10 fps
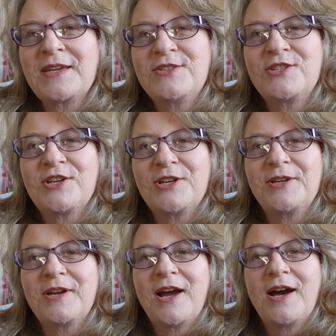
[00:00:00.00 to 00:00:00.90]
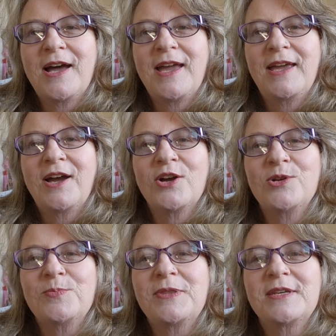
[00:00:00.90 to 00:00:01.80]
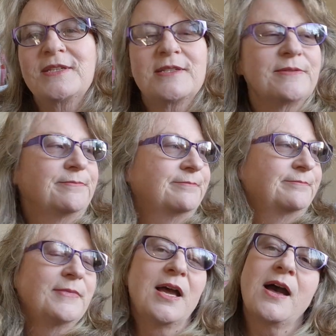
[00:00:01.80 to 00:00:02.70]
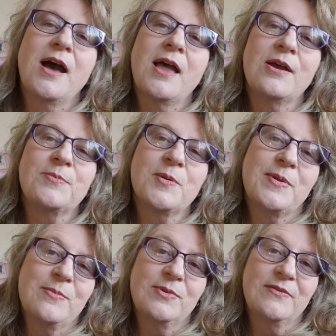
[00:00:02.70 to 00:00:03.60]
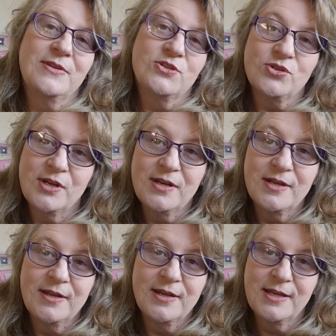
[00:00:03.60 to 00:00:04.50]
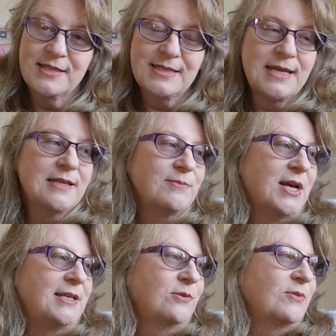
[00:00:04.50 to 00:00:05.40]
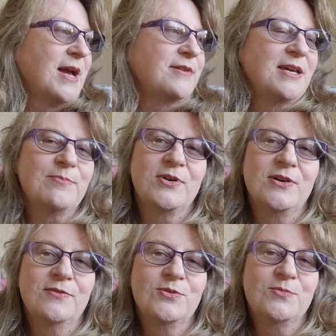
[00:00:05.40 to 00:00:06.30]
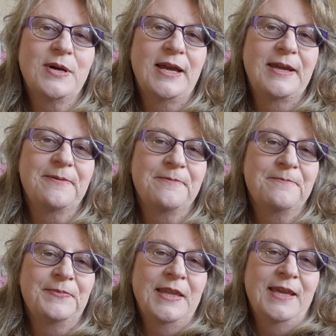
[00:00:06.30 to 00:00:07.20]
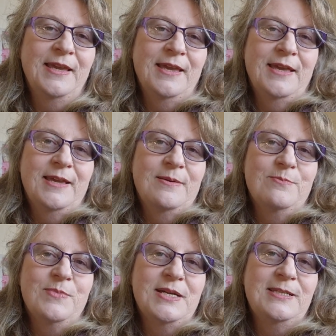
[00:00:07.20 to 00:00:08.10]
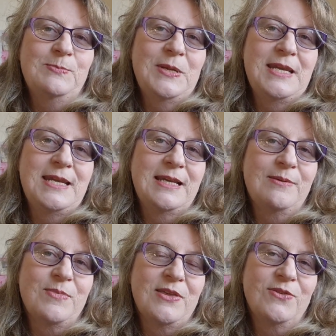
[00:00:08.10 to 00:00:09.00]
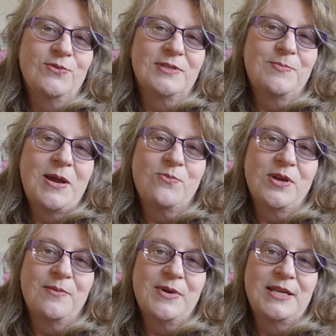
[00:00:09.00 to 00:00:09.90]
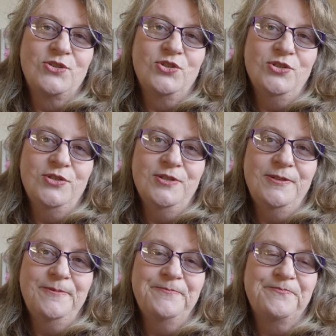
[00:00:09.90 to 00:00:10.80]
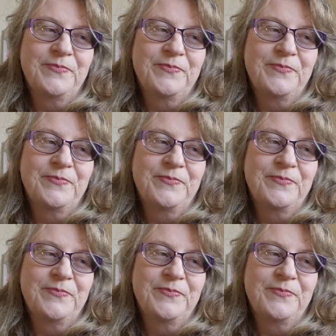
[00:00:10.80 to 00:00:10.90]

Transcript: So I hope that people have enjoyed seeing my little roundup of all my spinning, my thoughts about what I might do.